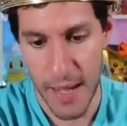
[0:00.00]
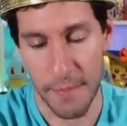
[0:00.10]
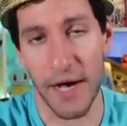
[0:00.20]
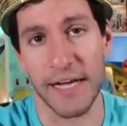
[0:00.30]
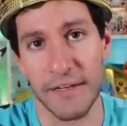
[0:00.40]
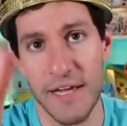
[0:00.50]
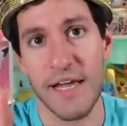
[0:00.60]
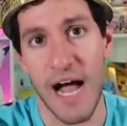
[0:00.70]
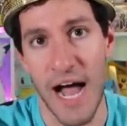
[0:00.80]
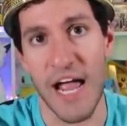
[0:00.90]
But
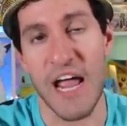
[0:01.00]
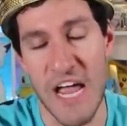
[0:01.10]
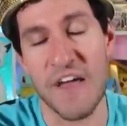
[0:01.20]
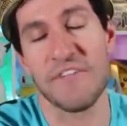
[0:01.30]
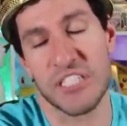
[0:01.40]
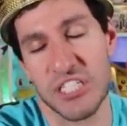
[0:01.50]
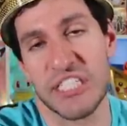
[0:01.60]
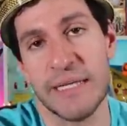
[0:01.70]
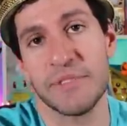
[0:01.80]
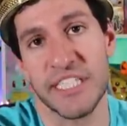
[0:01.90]
if it's a
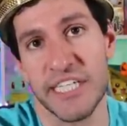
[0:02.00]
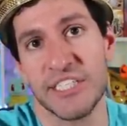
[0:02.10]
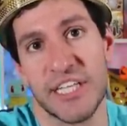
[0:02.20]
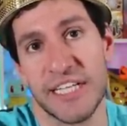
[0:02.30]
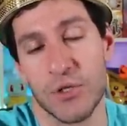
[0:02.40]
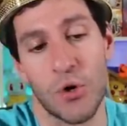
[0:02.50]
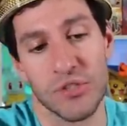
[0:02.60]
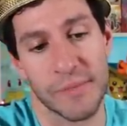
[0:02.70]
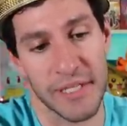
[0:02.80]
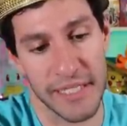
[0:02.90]
Steam Siege, then it's
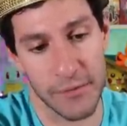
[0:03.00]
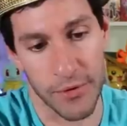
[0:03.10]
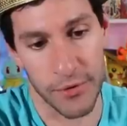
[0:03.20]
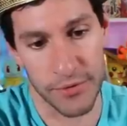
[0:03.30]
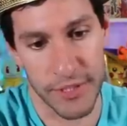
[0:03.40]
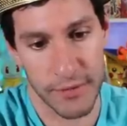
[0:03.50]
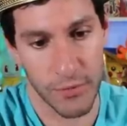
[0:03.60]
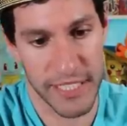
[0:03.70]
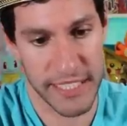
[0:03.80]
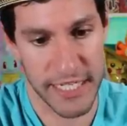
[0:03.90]
ultimately ruined.
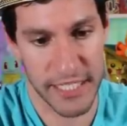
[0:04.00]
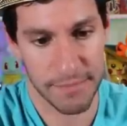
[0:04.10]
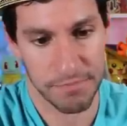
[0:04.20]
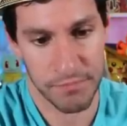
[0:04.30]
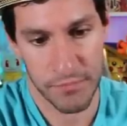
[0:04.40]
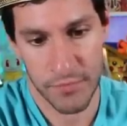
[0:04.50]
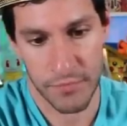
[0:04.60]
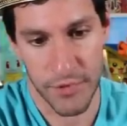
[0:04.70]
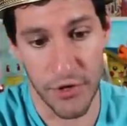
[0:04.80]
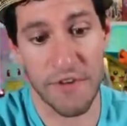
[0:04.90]
What is this?
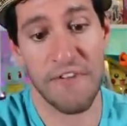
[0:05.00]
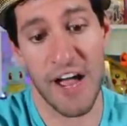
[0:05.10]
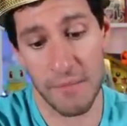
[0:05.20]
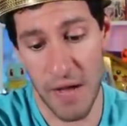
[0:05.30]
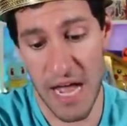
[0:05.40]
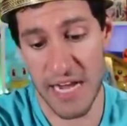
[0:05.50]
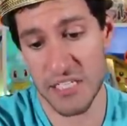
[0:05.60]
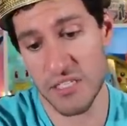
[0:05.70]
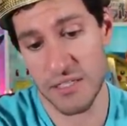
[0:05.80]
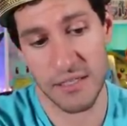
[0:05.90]
Unified
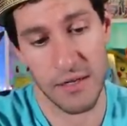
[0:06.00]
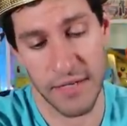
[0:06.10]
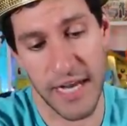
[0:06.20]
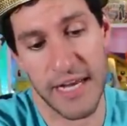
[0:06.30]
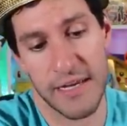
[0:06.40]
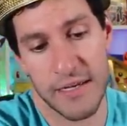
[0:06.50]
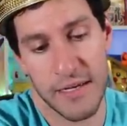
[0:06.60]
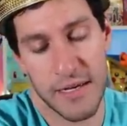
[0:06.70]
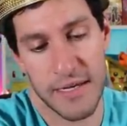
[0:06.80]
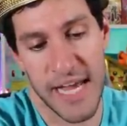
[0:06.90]
Minds, okay.
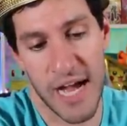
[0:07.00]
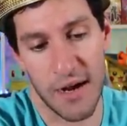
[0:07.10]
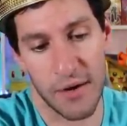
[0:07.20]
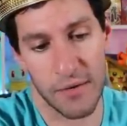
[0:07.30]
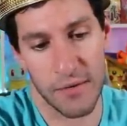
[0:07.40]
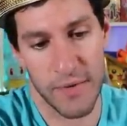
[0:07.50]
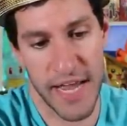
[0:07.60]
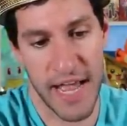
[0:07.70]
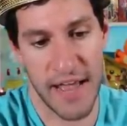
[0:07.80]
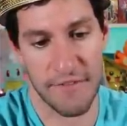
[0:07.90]
Now we
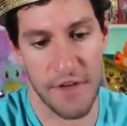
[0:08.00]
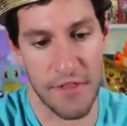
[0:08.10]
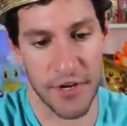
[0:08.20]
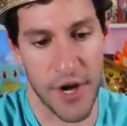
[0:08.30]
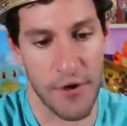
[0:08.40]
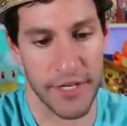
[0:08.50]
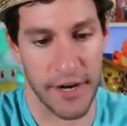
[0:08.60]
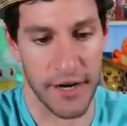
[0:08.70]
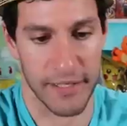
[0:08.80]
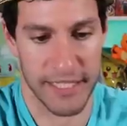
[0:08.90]
have the code
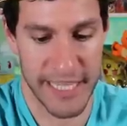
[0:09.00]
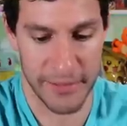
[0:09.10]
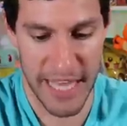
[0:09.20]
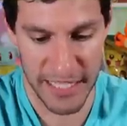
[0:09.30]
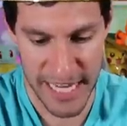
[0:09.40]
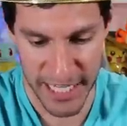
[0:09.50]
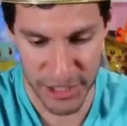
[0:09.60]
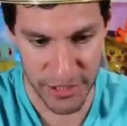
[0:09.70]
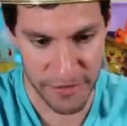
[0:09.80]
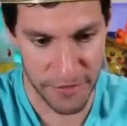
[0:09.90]
card. Let's see what that's
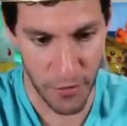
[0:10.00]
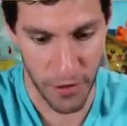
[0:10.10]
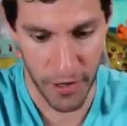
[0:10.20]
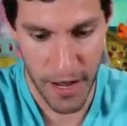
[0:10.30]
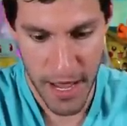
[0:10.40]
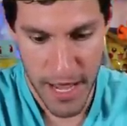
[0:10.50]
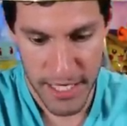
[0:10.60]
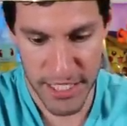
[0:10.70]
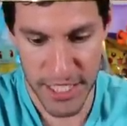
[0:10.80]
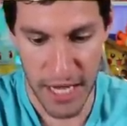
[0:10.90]
actually for.
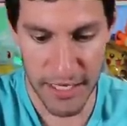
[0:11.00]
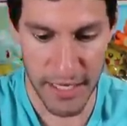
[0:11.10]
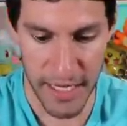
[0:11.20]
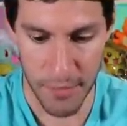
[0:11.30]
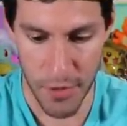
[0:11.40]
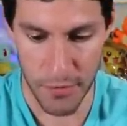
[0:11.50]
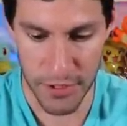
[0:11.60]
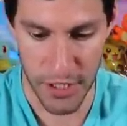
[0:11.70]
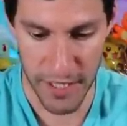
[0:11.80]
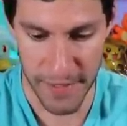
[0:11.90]
Sun and Moon,
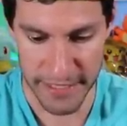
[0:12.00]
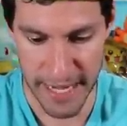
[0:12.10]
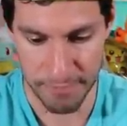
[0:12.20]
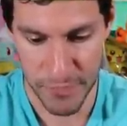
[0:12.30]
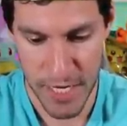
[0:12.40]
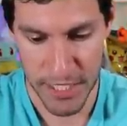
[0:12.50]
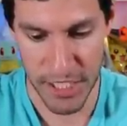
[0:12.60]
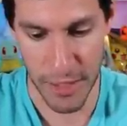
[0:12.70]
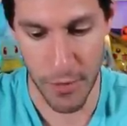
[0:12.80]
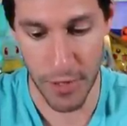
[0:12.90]
sorry about that.
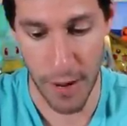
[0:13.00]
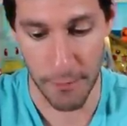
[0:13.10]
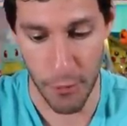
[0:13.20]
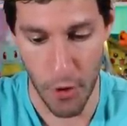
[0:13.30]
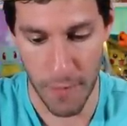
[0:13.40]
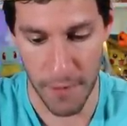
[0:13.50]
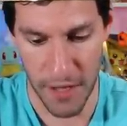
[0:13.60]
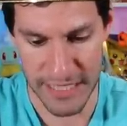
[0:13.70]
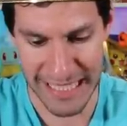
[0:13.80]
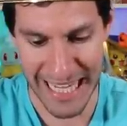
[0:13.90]
Sun and Moon Unbroken
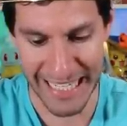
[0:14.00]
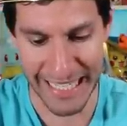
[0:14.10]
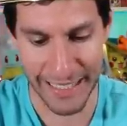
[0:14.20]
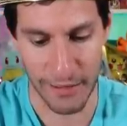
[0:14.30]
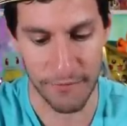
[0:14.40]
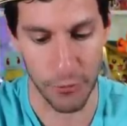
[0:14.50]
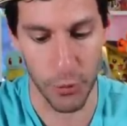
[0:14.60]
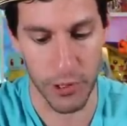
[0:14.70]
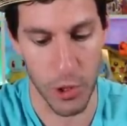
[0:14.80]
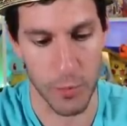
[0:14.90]
Bonds Lightning
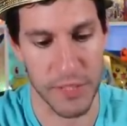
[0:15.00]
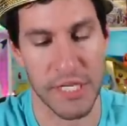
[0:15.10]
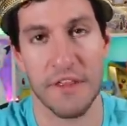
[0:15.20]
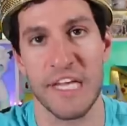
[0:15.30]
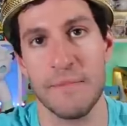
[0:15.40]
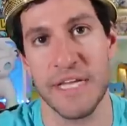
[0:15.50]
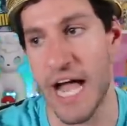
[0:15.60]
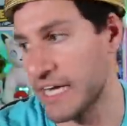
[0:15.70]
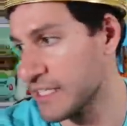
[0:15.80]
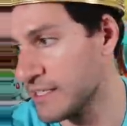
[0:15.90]
Fruit Loops theme
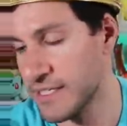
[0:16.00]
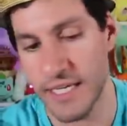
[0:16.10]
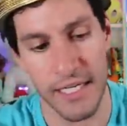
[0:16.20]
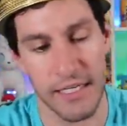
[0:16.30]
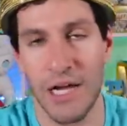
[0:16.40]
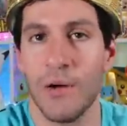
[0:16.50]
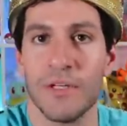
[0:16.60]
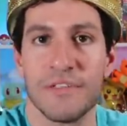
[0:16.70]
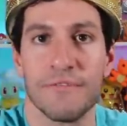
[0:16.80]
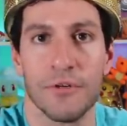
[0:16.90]
deck. Now I
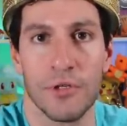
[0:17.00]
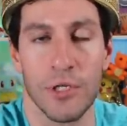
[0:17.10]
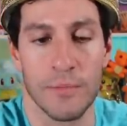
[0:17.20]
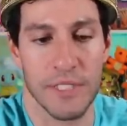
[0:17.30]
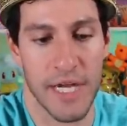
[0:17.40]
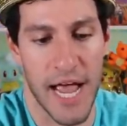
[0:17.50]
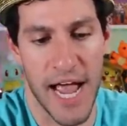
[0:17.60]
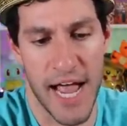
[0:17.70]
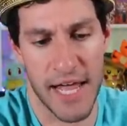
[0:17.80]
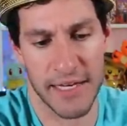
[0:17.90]
want some Fruit Loops.
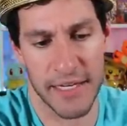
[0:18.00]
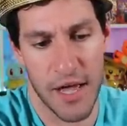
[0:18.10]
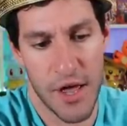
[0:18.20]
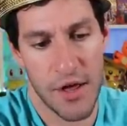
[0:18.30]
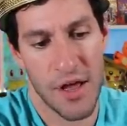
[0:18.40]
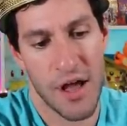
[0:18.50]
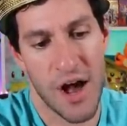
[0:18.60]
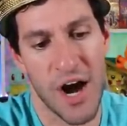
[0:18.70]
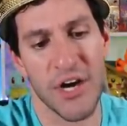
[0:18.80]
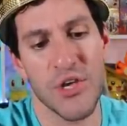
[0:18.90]
And
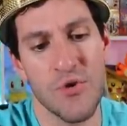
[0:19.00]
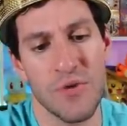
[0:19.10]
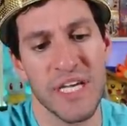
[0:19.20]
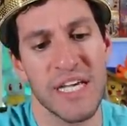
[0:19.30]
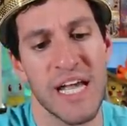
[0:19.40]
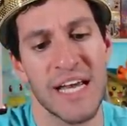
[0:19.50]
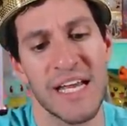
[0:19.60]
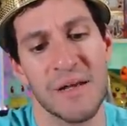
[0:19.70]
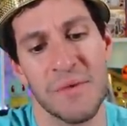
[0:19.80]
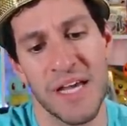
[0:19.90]
are you
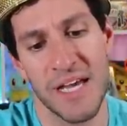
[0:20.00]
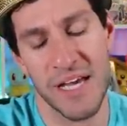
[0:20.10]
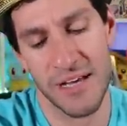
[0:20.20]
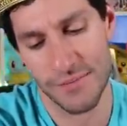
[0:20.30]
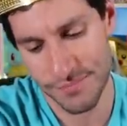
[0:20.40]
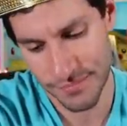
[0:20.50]
kidding me?